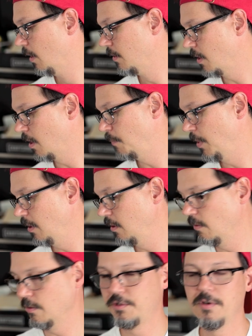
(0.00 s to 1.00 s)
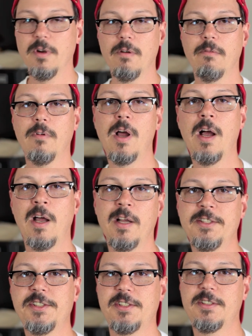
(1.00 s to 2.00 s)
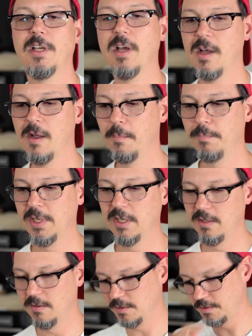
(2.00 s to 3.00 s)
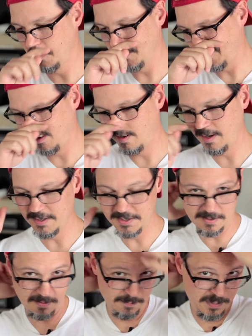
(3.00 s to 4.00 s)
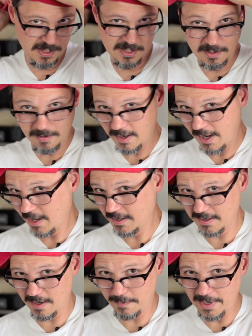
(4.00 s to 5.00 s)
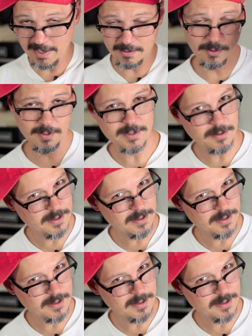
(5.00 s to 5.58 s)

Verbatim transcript: Say, Pete, your shirt rocks. Um, Pete, your shorts are awesome. Pete, your hat is on backwards or